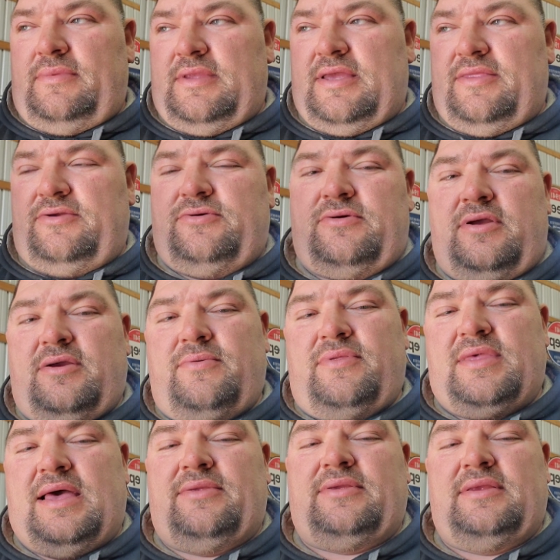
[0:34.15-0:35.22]
on the truck
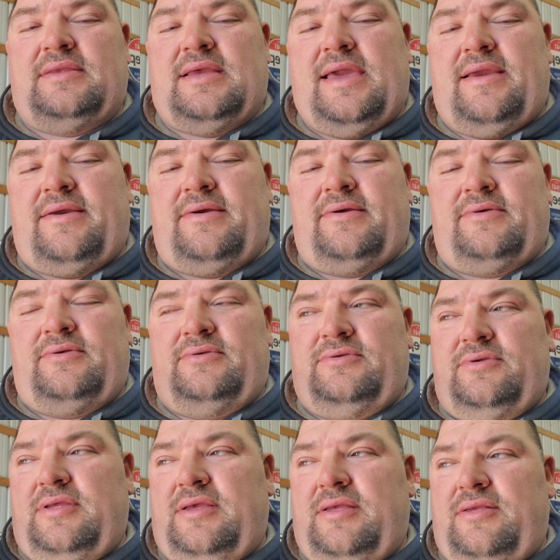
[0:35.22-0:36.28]
without the tire
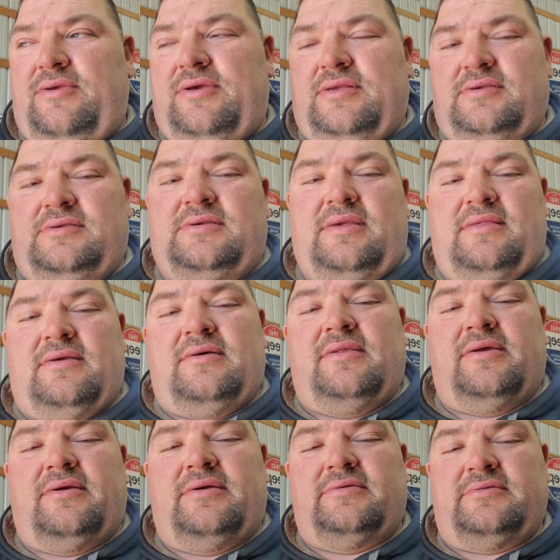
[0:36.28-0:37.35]
so that you can see the
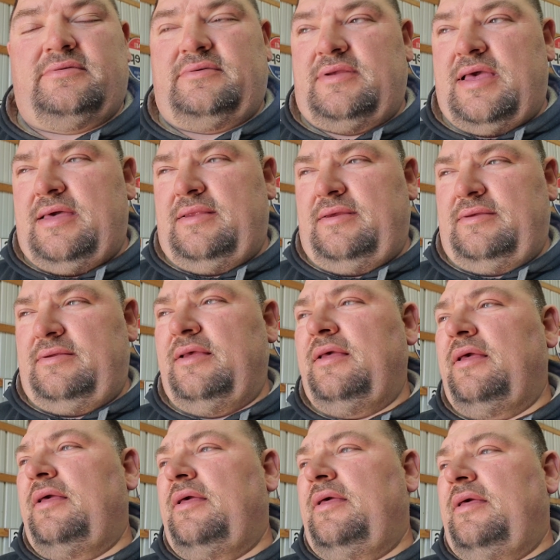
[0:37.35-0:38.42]
clearance on it
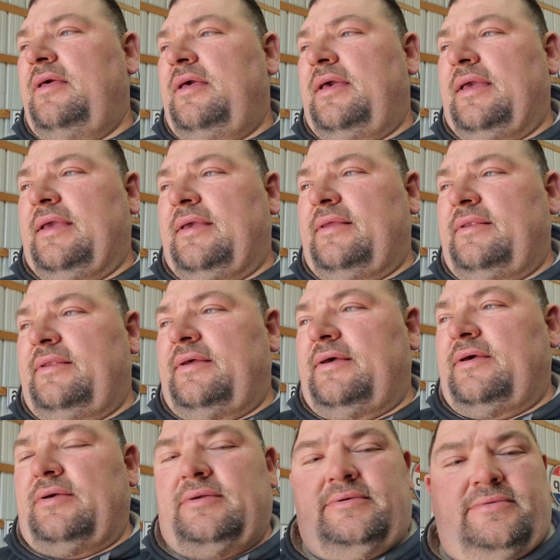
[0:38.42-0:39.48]
and
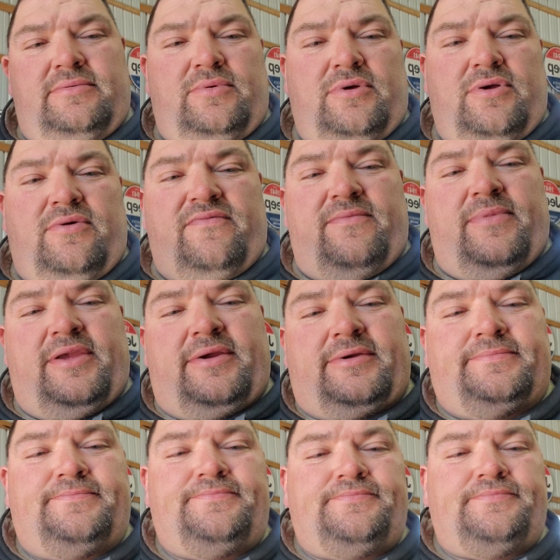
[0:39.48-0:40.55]
uh, we'll go from there.